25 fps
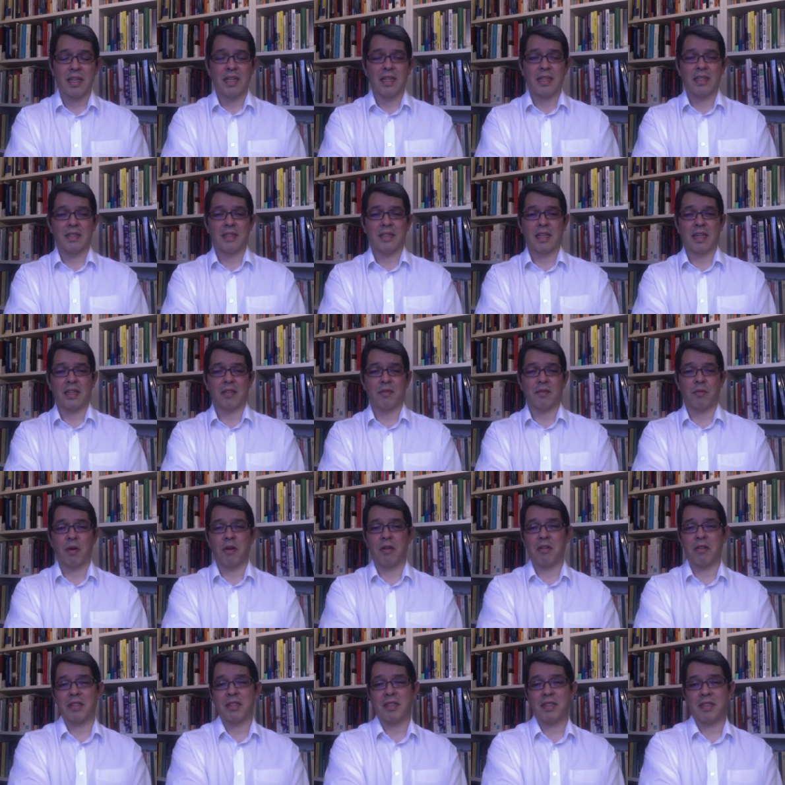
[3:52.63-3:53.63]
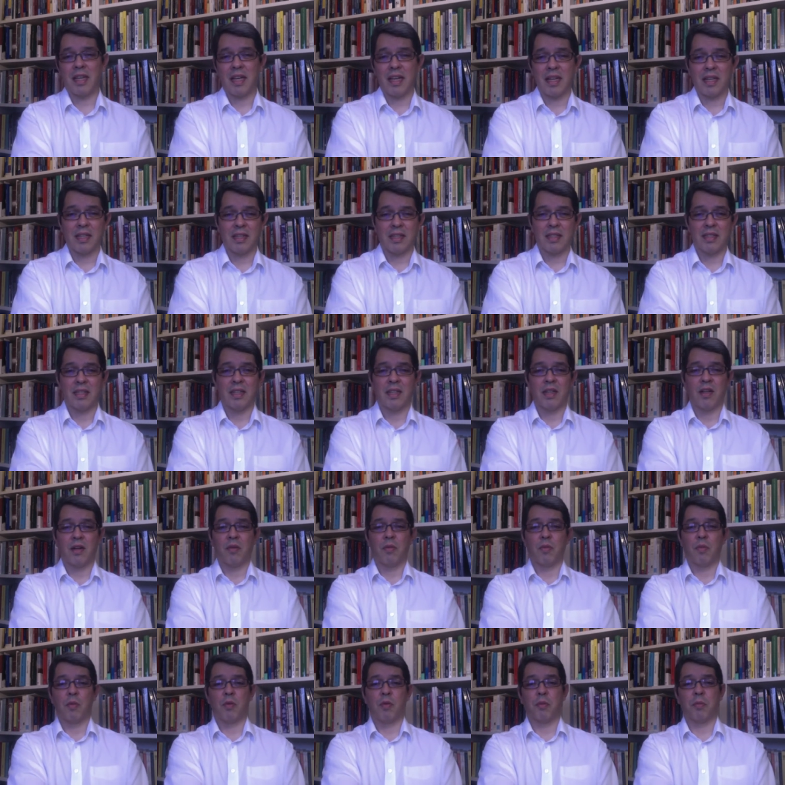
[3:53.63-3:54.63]
That whereas Sen
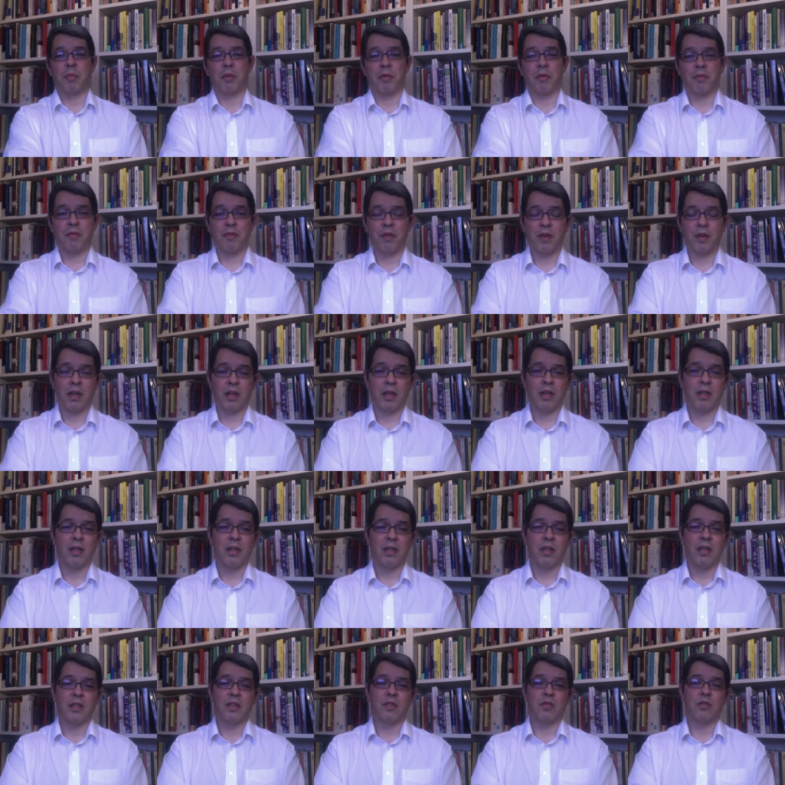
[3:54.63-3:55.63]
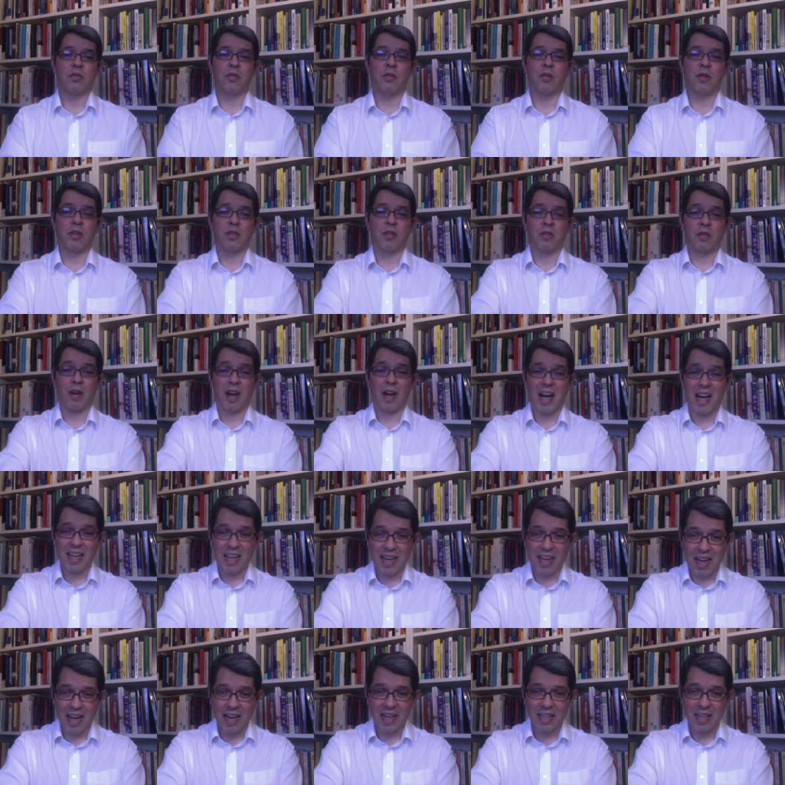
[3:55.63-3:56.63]
would prefer to
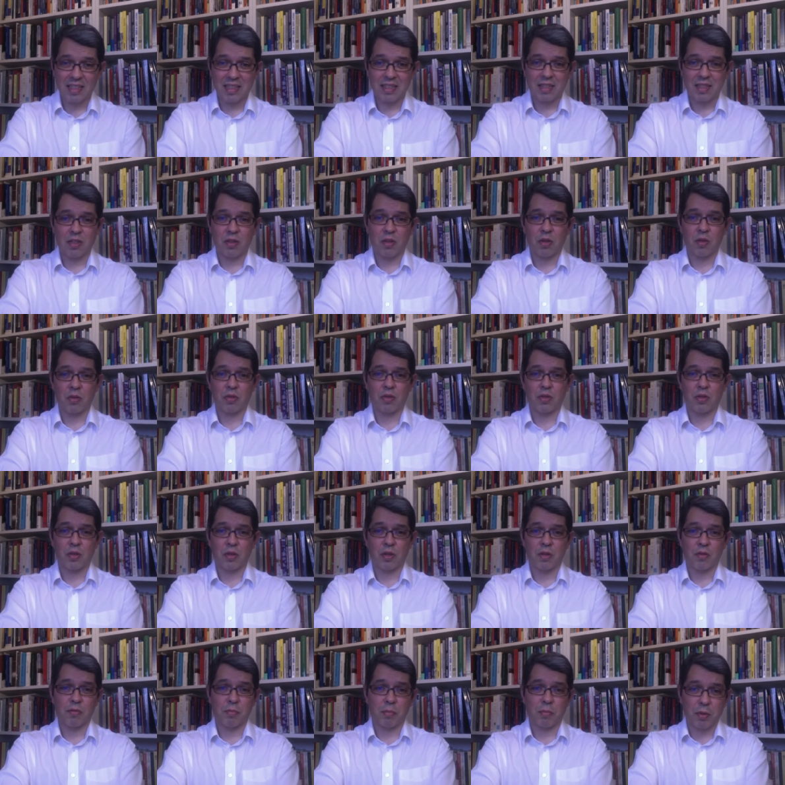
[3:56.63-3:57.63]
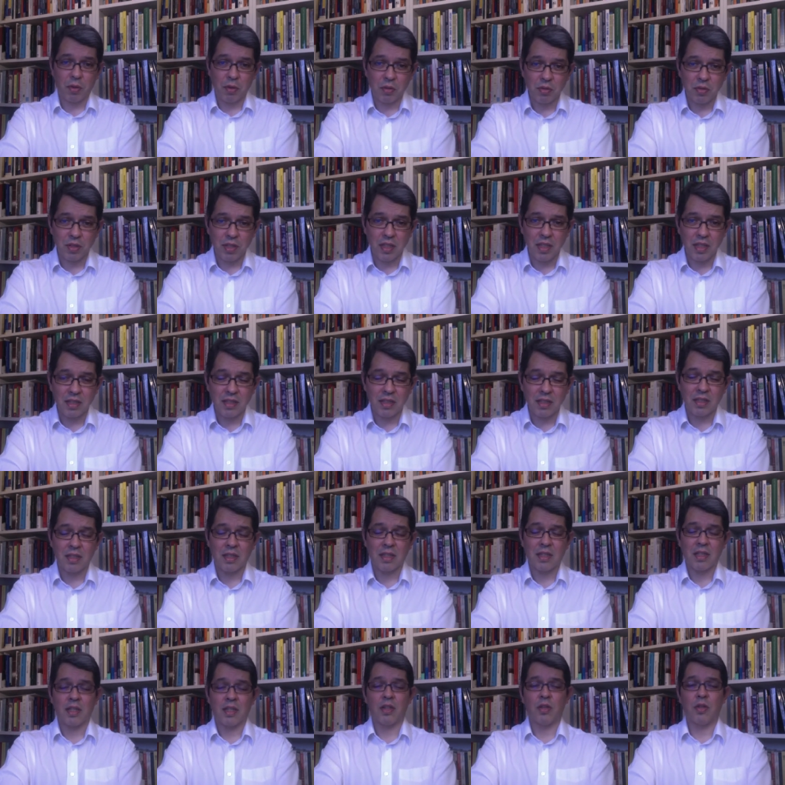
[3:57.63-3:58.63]
highlight the notion of process,
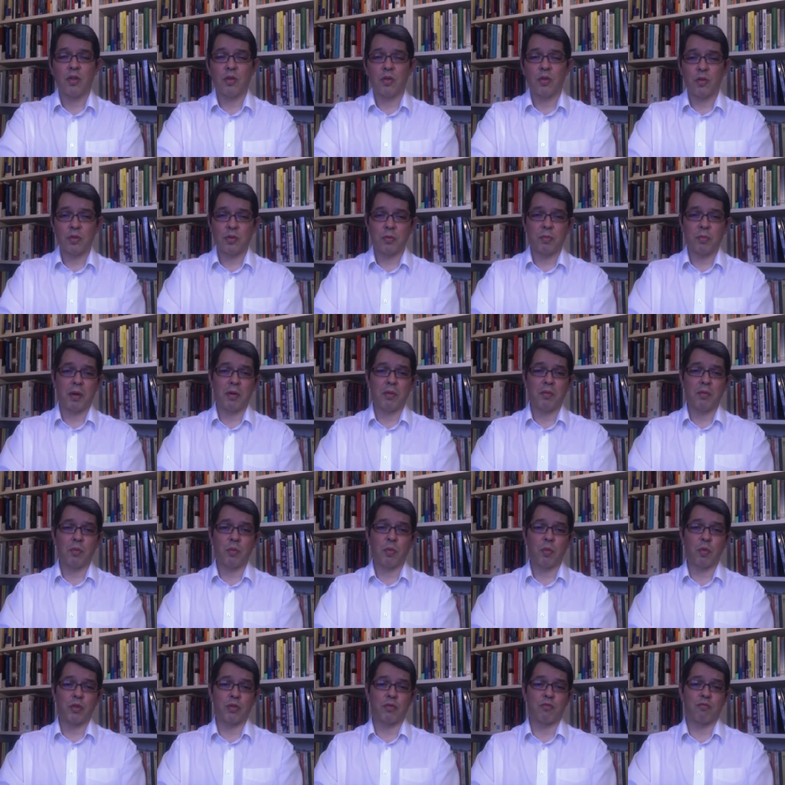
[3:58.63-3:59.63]
Nussbaum would